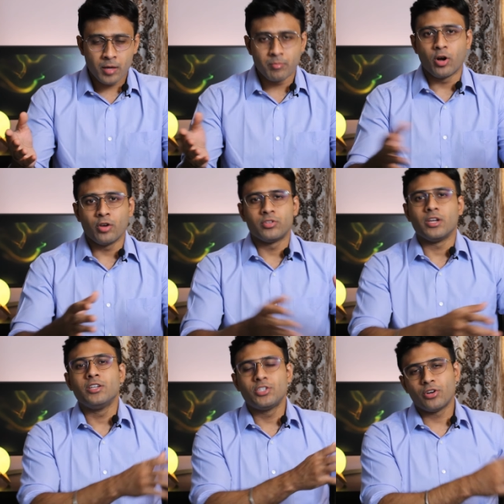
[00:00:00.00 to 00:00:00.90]
because
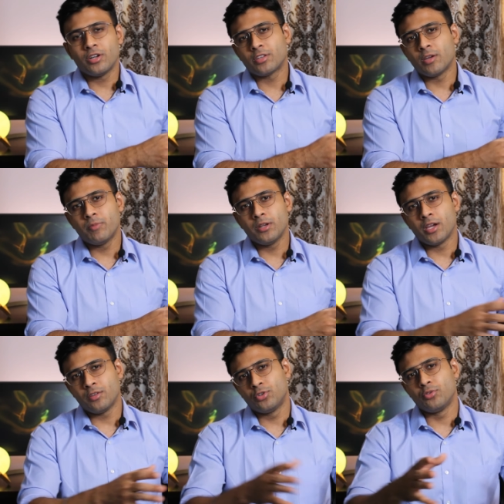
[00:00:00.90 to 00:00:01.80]
the insurance company
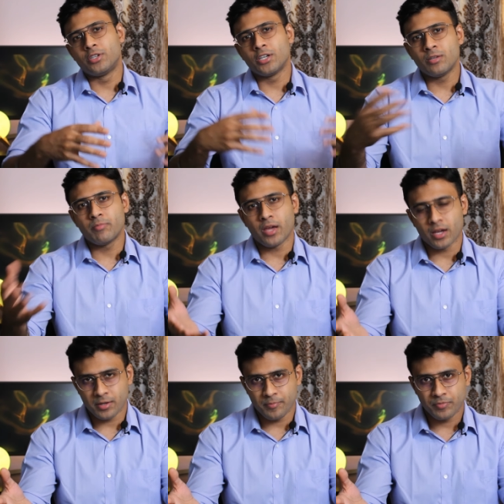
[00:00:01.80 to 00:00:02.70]
has to return
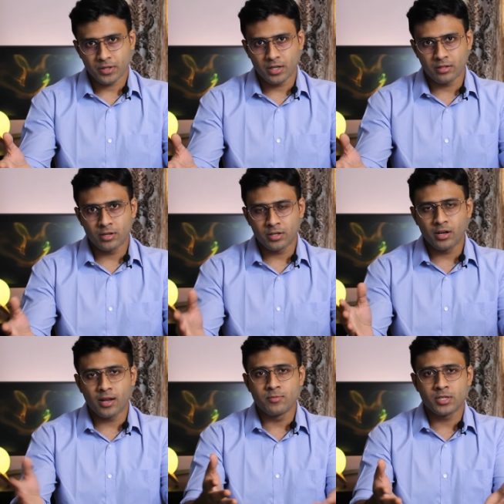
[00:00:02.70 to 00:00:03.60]
back a
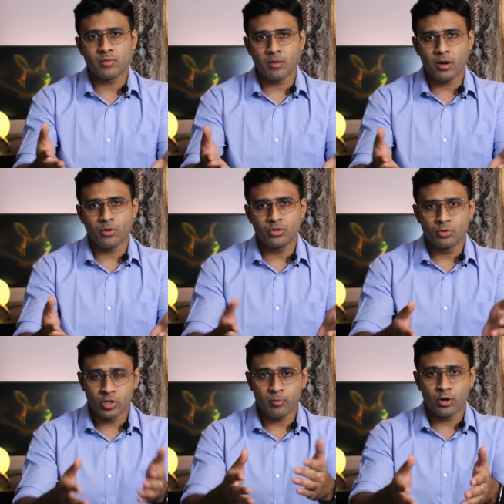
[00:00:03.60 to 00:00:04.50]
certain lump sum
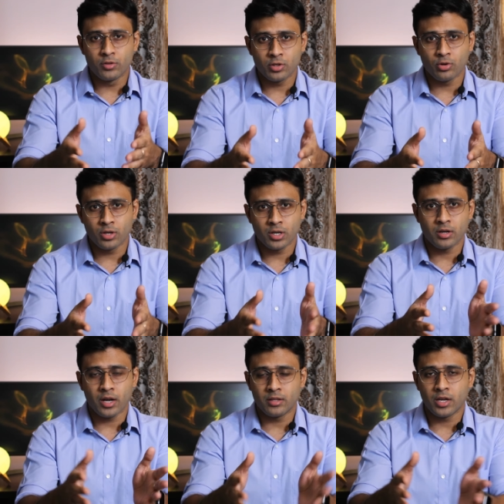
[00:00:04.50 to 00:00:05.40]
amount to the policyholder
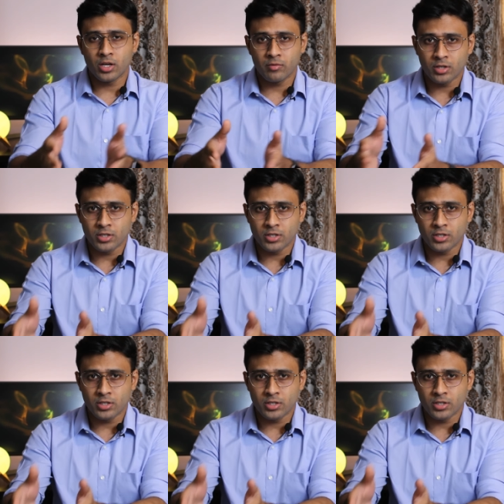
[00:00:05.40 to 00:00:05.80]
at the end of the